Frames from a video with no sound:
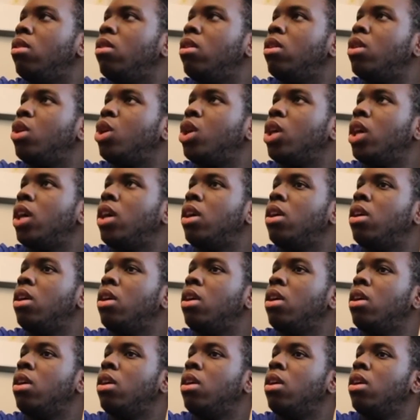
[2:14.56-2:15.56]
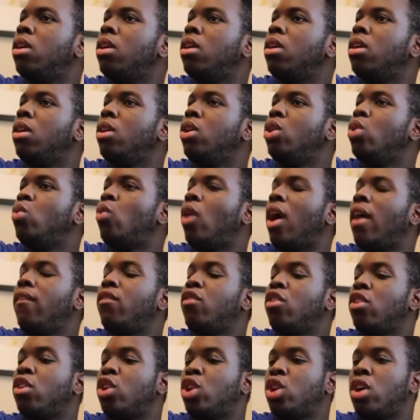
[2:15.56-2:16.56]
Isha, you have
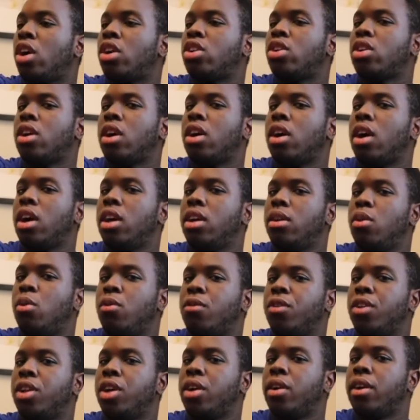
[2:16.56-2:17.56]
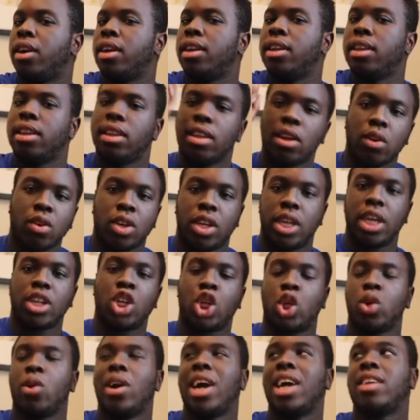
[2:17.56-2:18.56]
the other charger over there. Now
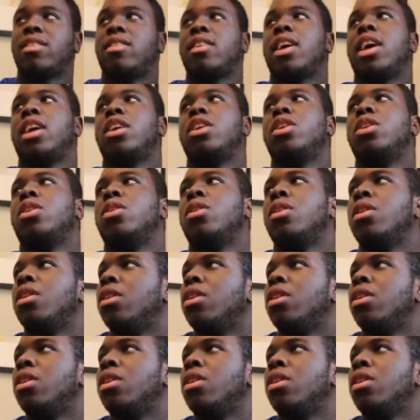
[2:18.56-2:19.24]
get your ass out of here.